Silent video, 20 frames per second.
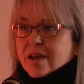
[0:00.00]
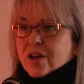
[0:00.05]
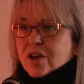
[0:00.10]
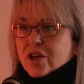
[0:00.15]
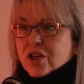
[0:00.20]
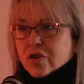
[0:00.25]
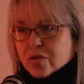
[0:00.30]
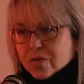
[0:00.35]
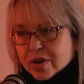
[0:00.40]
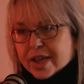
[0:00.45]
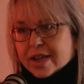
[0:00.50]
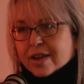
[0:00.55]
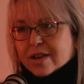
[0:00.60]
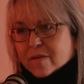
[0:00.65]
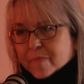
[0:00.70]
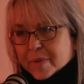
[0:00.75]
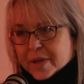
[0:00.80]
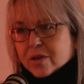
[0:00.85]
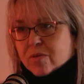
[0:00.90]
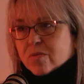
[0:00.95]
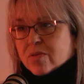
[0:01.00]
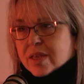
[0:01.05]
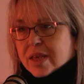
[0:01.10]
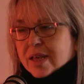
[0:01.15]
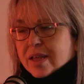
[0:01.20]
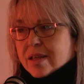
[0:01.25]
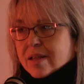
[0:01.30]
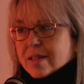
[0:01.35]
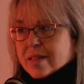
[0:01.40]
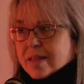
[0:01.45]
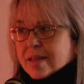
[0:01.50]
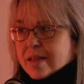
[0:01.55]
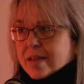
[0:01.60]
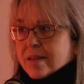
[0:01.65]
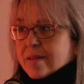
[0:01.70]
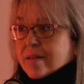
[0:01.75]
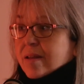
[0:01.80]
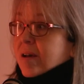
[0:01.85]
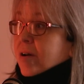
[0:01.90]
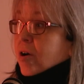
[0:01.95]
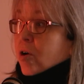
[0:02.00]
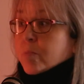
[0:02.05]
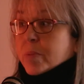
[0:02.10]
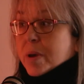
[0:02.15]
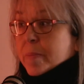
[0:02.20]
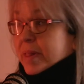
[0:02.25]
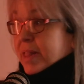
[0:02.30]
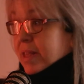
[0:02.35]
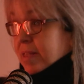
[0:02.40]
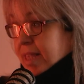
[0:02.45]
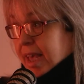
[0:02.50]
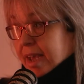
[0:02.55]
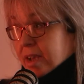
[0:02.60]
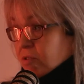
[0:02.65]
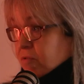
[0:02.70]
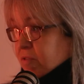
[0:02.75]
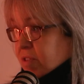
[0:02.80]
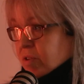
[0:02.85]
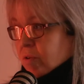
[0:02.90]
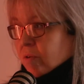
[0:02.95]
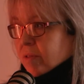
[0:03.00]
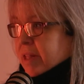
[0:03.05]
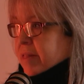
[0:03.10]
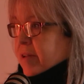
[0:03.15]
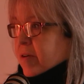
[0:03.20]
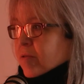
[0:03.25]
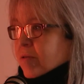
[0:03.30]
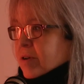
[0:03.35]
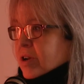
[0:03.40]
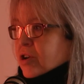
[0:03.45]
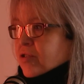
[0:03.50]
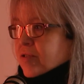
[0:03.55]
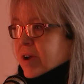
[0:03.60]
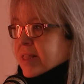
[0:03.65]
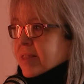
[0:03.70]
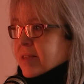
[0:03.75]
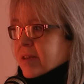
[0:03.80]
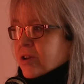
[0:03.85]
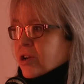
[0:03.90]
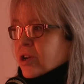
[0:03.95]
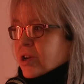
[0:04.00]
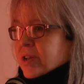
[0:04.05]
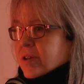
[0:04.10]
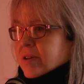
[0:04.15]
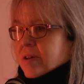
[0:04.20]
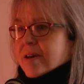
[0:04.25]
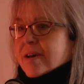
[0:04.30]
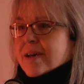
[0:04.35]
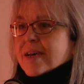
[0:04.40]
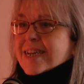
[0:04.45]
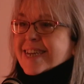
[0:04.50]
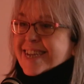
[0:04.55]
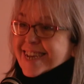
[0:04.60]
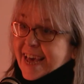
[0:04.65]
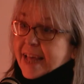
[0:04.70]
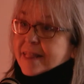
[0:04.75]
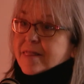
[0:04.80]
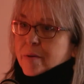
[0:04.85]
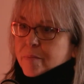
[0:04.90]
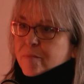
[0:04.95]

you need to be using or maybe the secondary school that they're going to transition to get them